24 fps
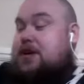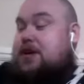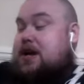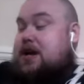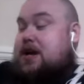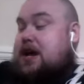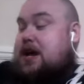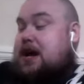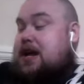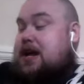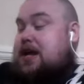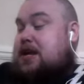
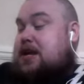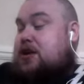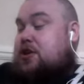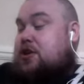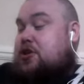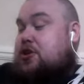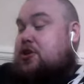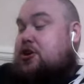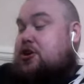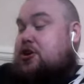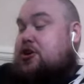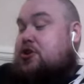And then the
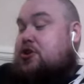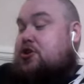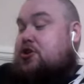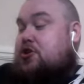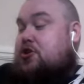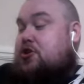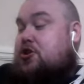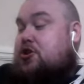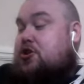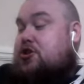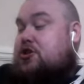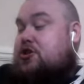third
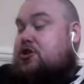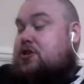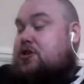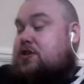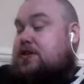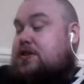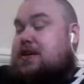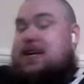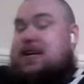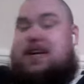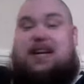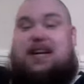chord
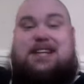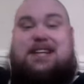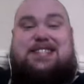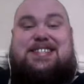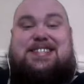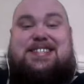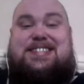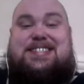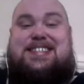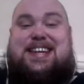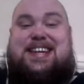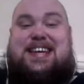is
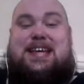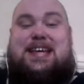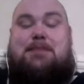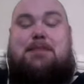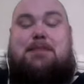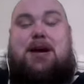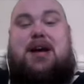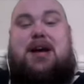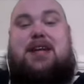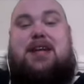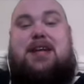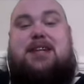this E
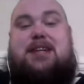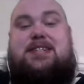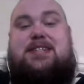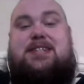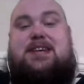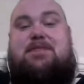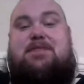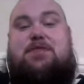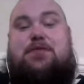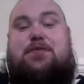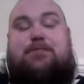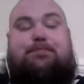minor
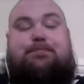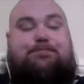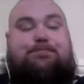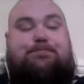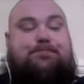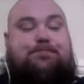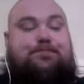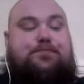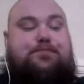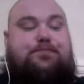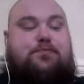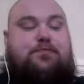7,
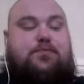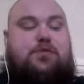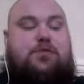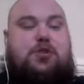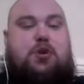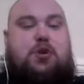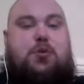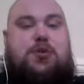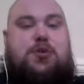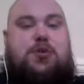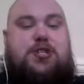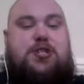
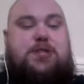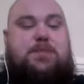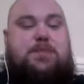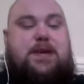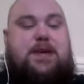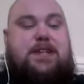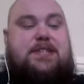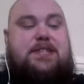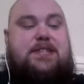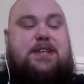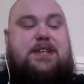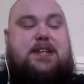which is
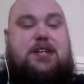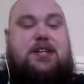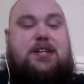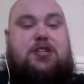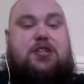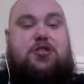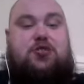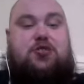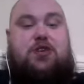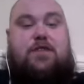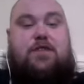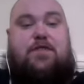basically
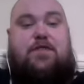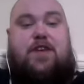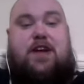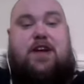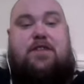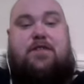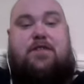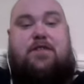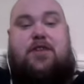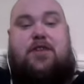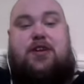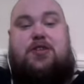string
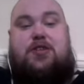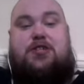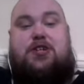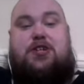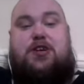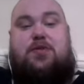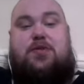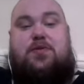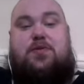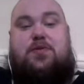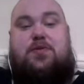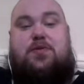5 fret
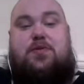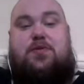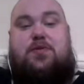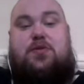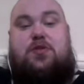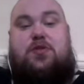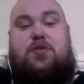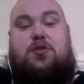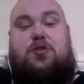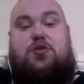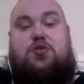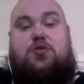2,
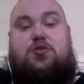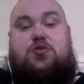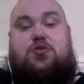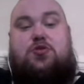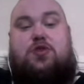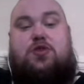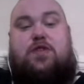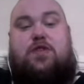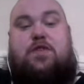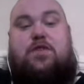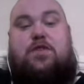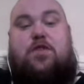
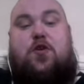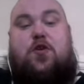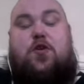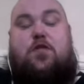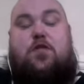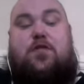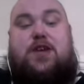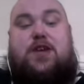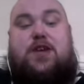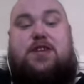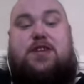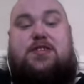string 4
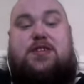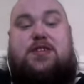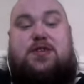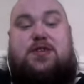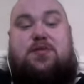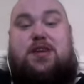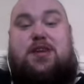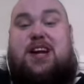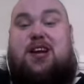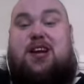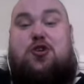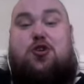fret 2,
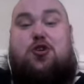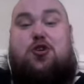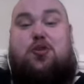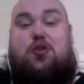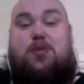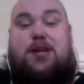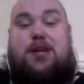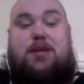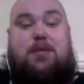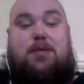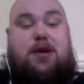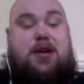like a
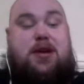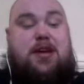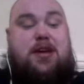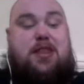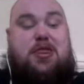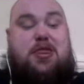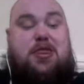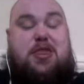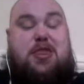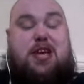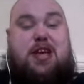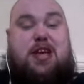normal E minor,
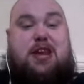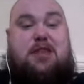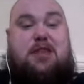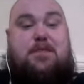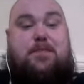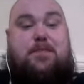and then